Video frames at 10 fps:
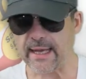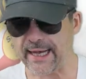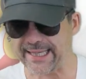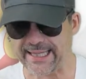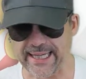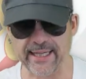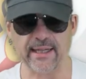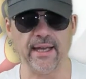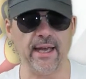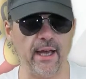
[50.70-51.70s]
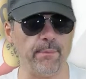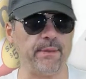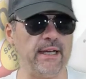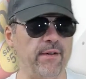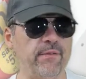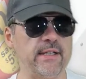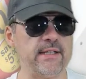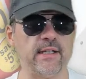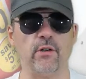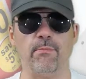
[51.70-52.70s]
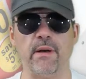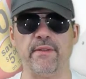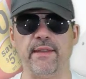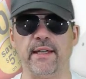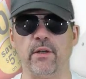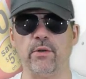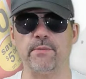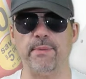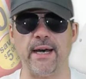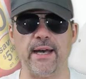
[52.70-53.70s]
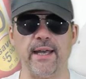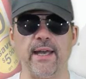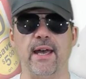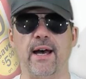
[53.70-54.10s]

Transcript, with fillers: I can't help it. Every single month that goes by,